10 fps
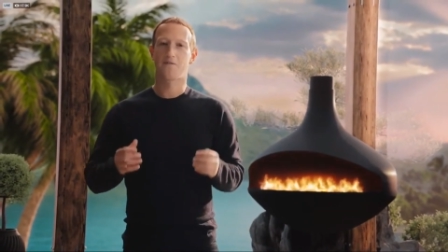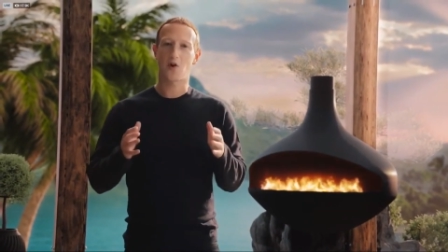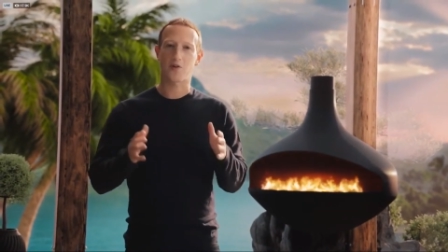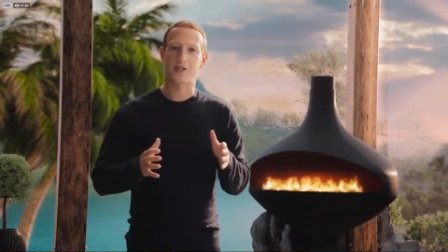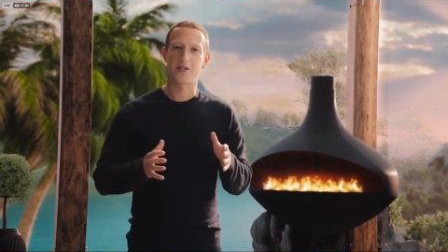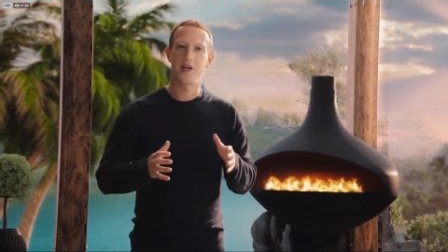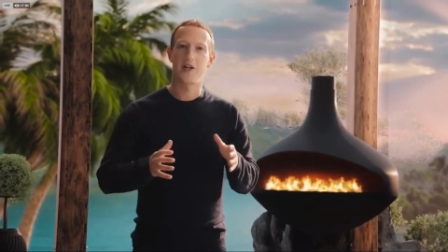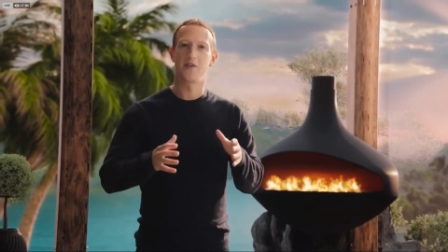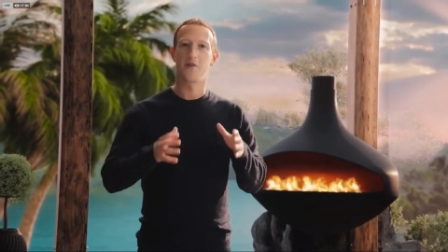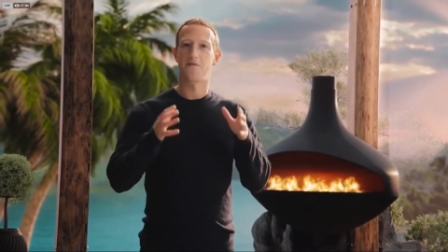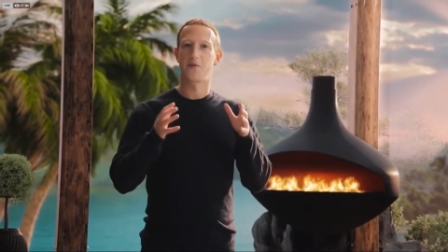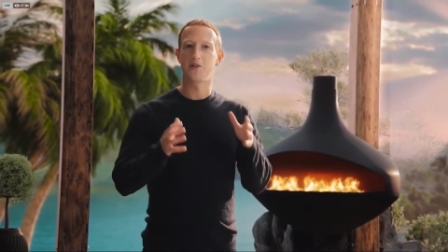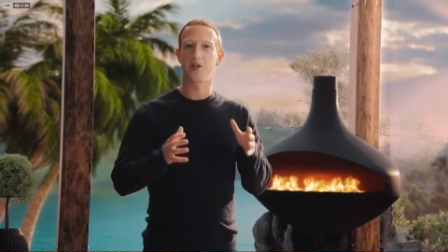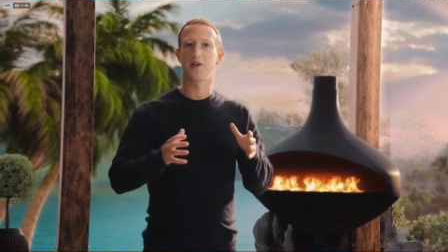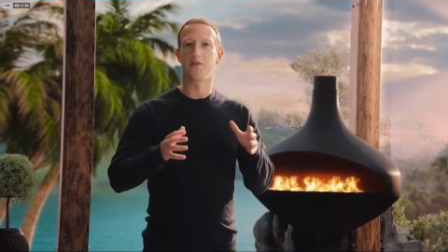First, the
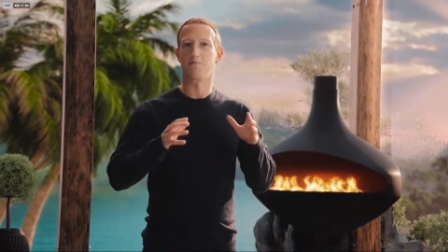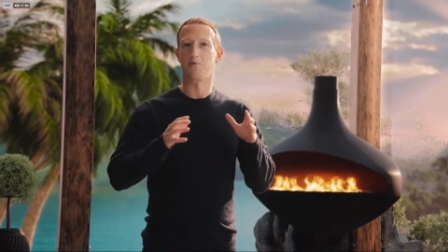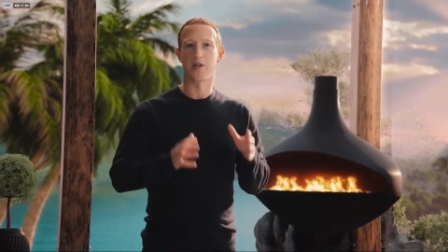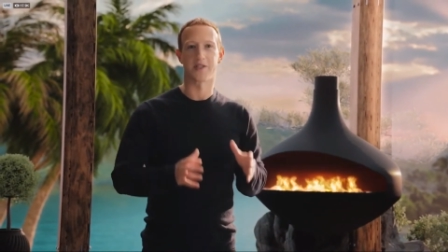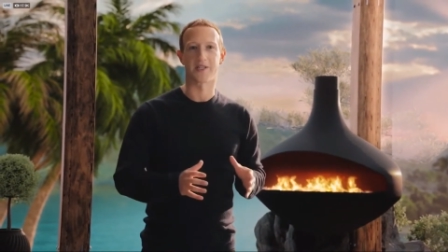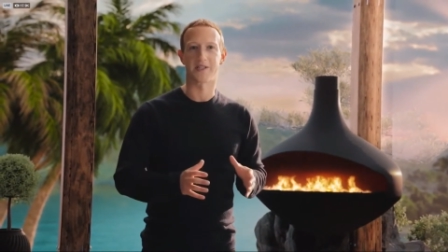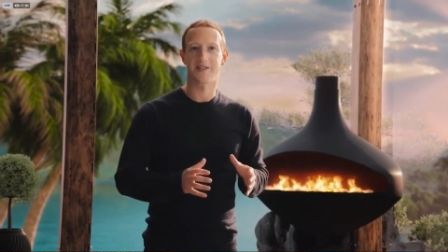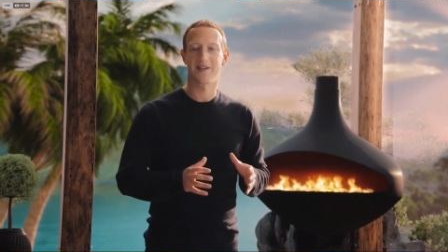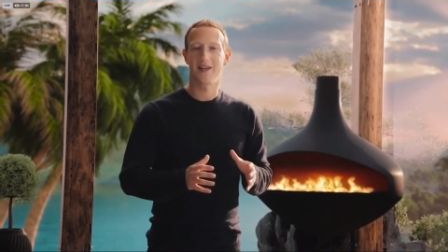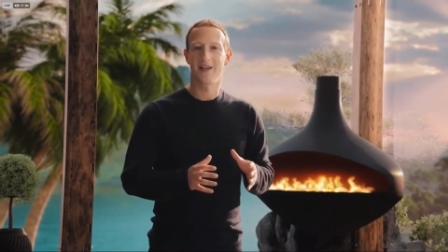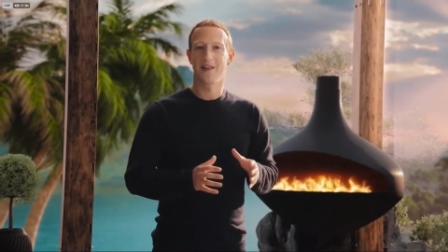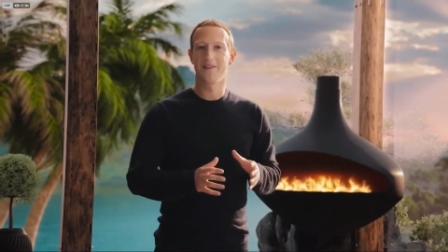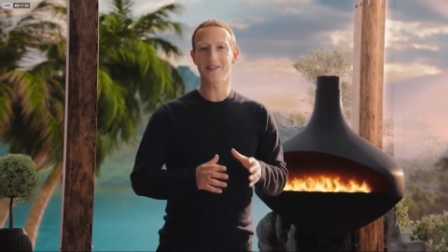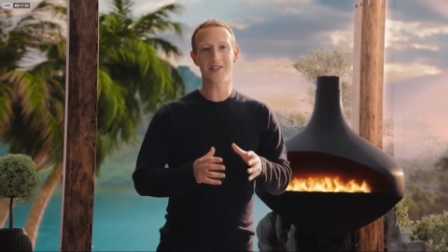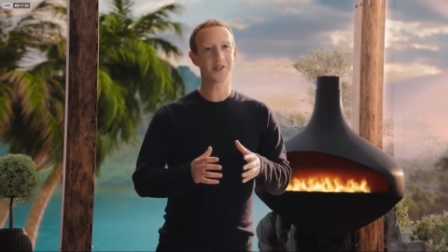feeling of presence.
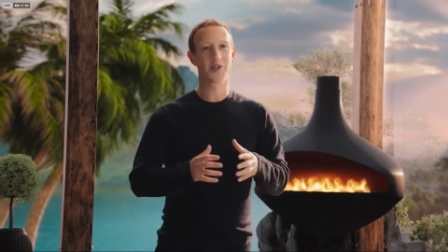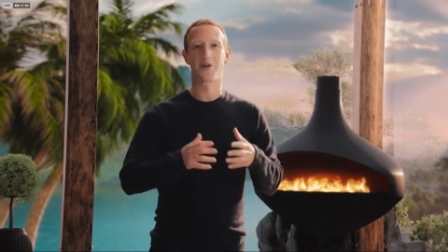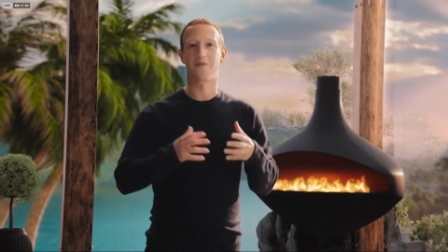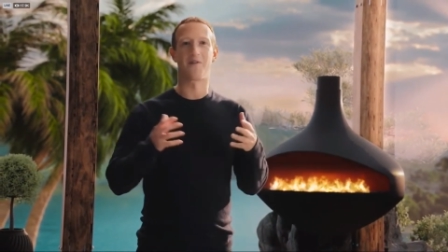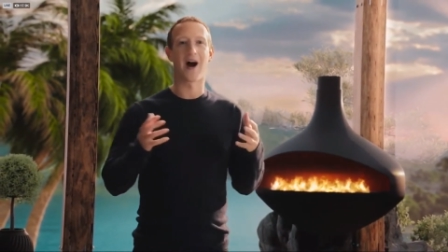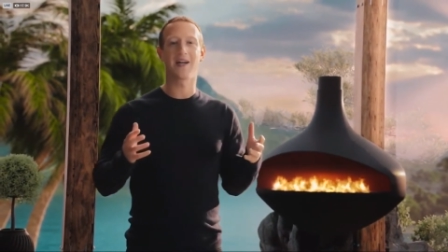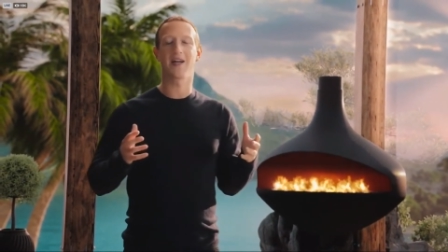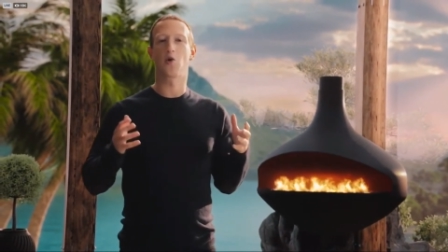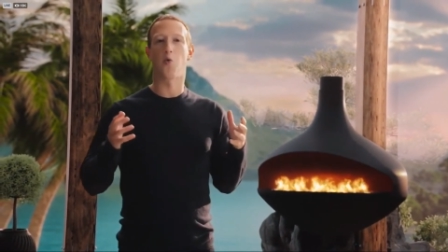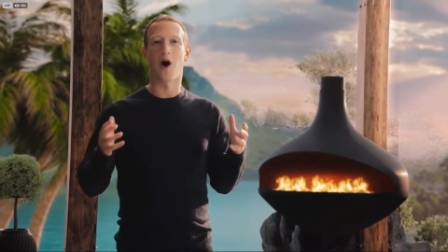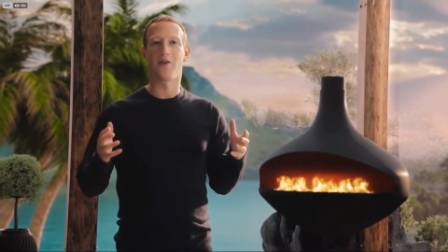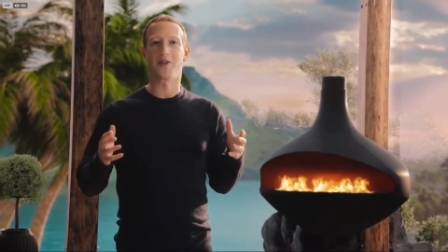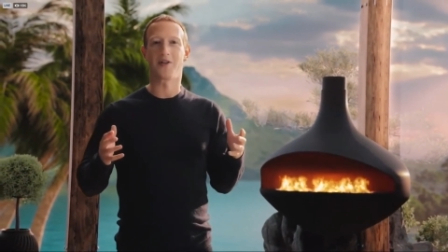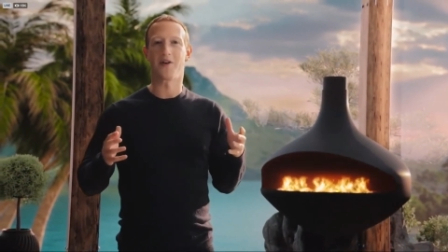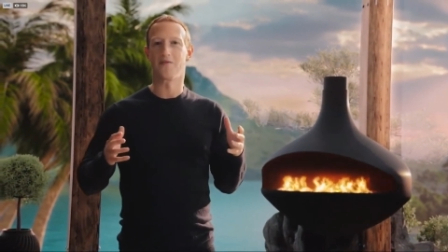This is the defining
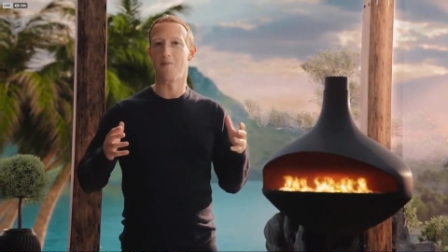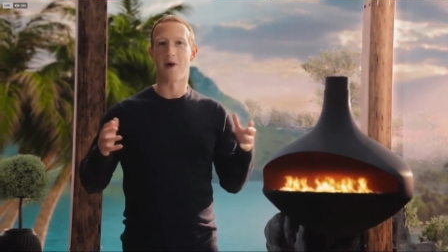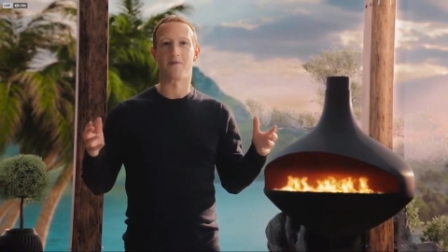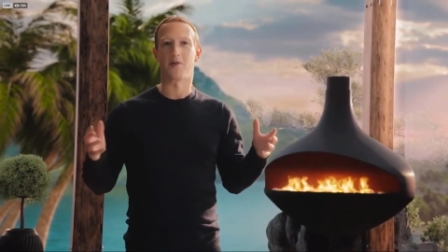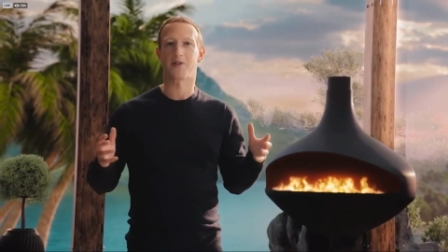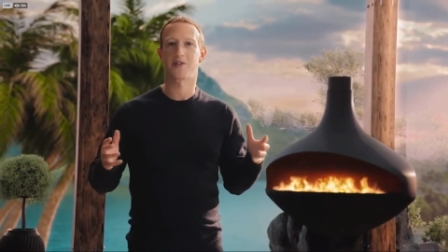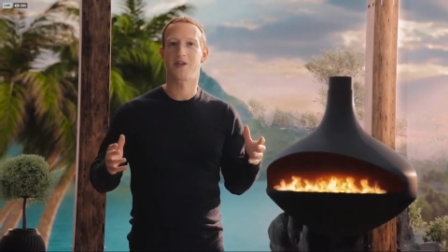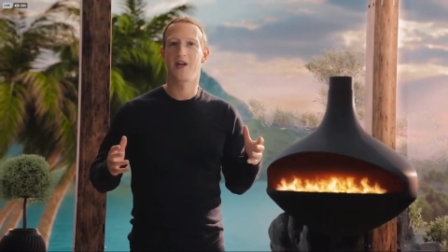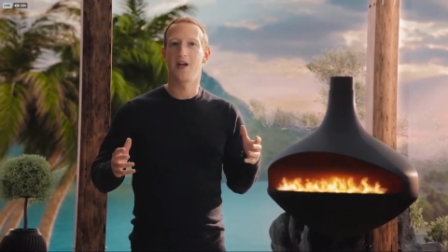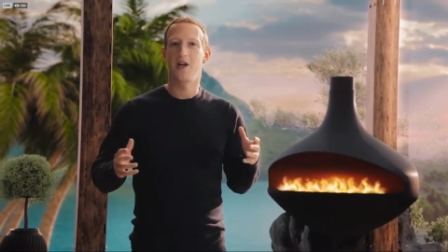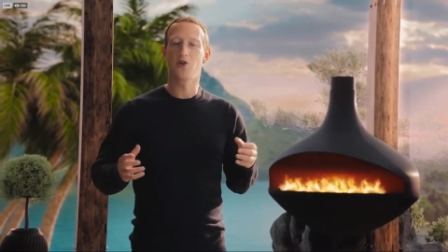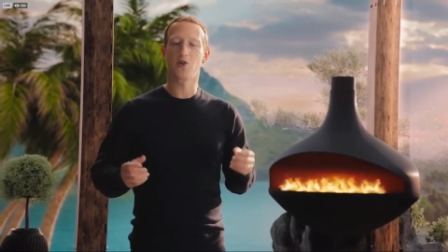quality of the metaverse.